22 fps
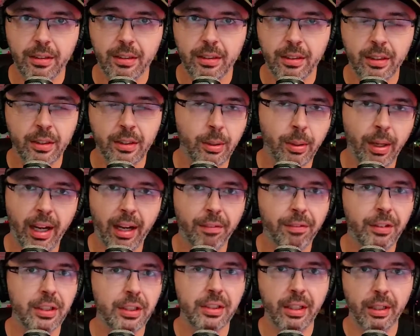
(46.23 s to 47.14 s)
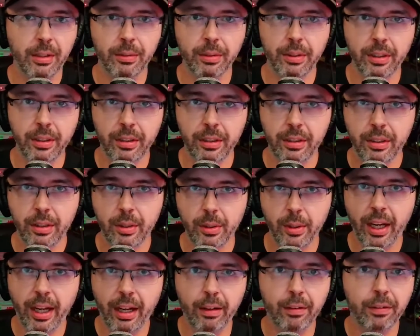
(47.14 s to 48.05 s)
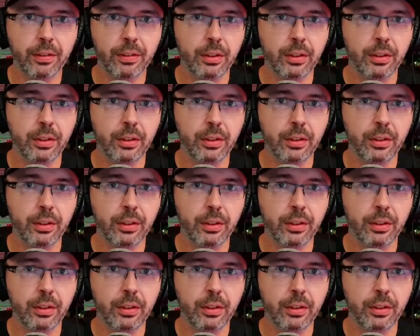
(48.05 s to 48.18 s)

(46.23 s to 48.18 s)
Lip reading: You have to sound good. You have